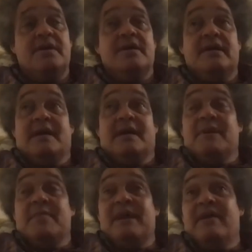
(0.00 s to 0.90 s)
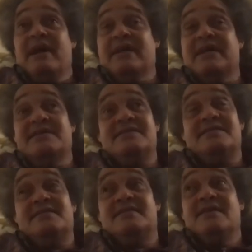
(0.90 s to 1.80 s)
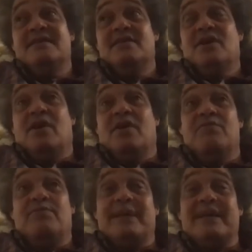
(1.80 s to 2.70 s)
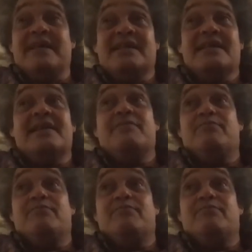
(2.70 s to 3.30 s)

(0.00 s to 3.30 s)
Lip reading: You know what I mean? In terms of being able to kind of hold your own with people.